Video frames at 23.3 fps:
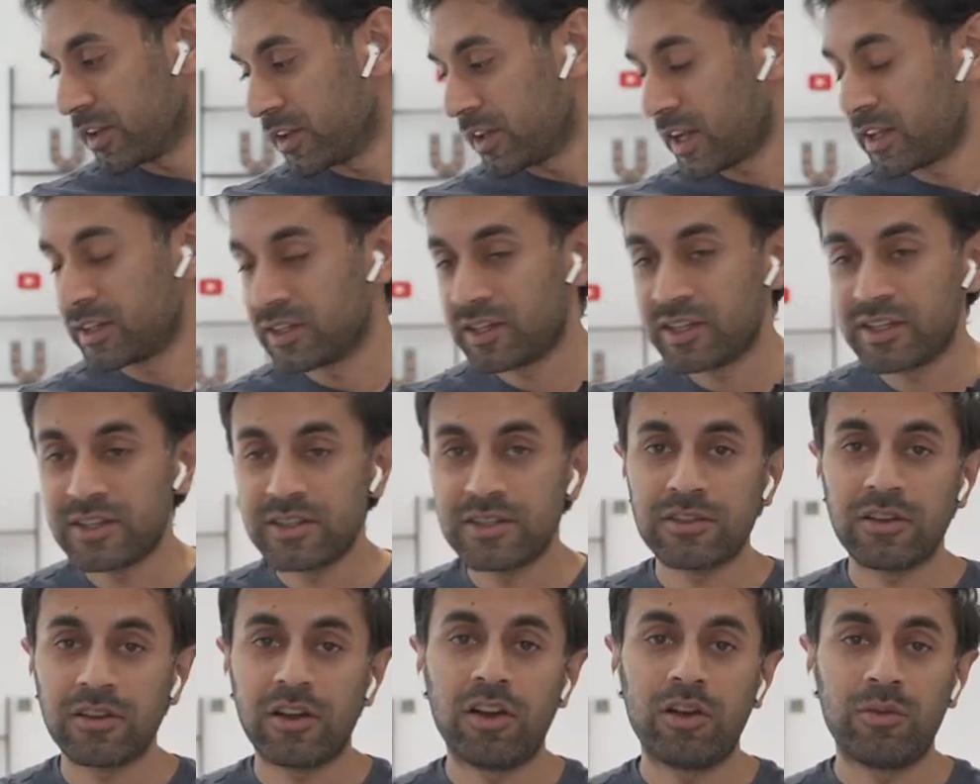and
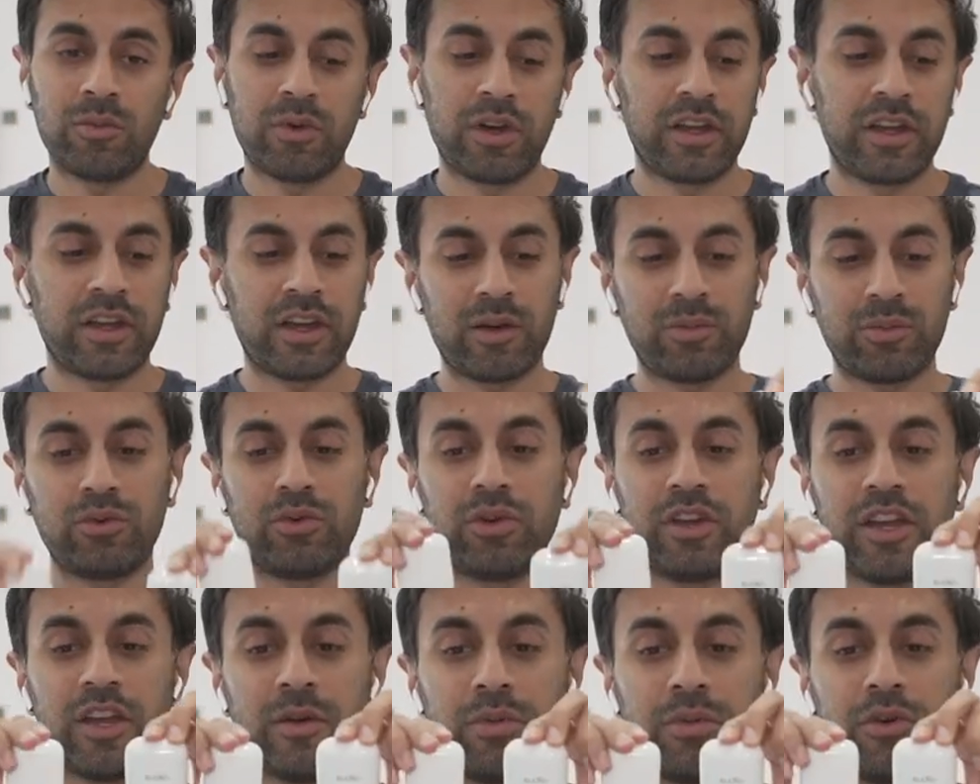these are my Apple
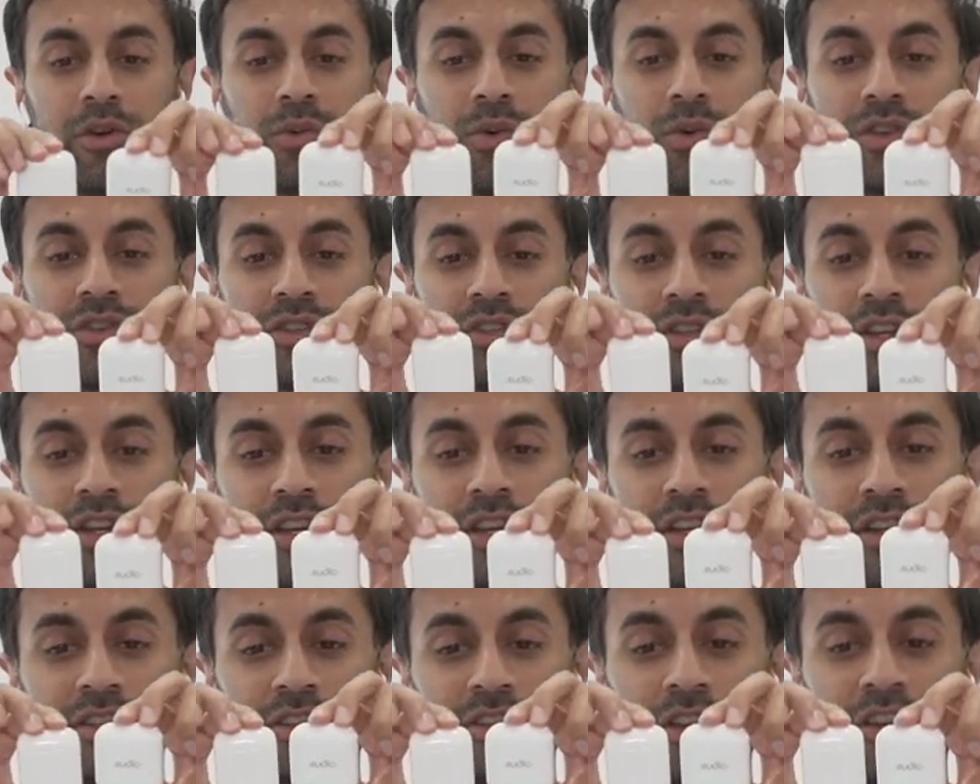AirPod ones.
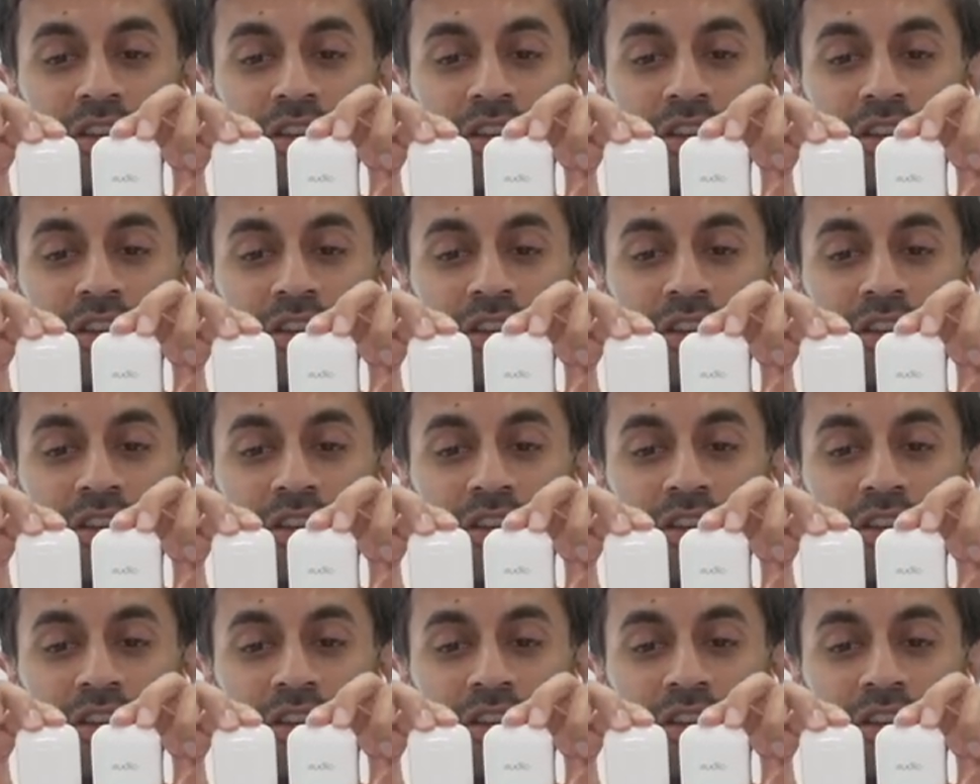So